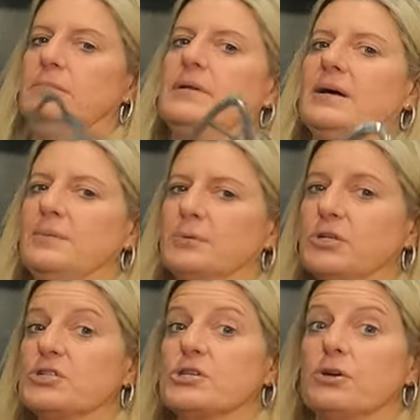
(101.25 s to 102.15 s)
now I'm
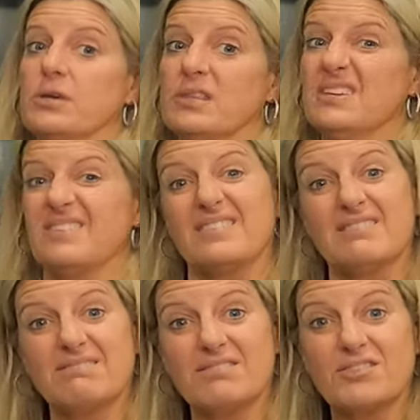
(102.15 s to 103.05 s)
gonna show you this
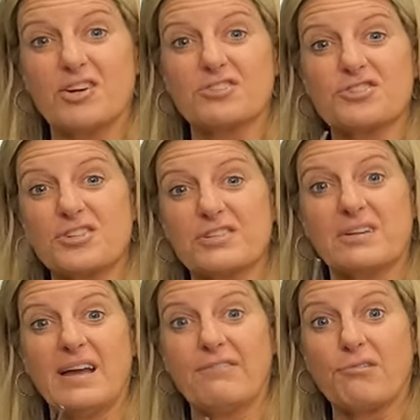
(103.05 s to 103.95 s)
and Dollar Tree's
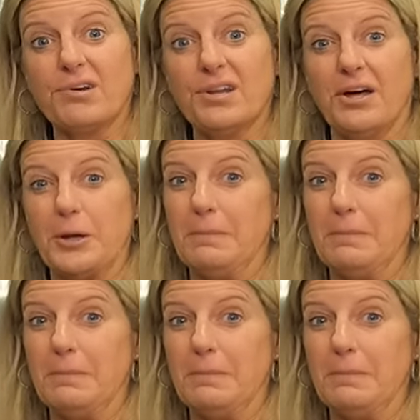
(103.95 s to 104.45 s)
gonna have a run on